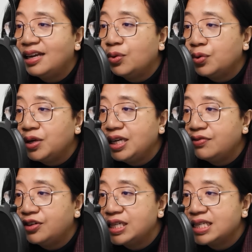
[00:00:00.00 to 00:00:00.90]
our only
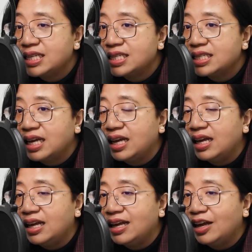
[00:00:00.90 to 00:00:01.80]
differences
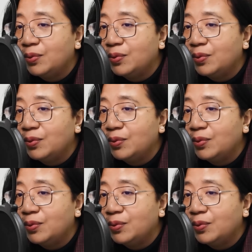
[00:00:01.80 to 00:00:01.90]
are